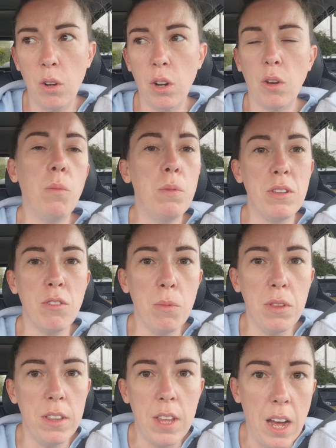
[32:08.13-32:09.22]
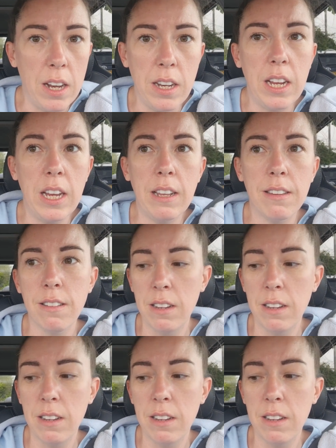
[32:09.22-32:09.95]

or it could be something that I need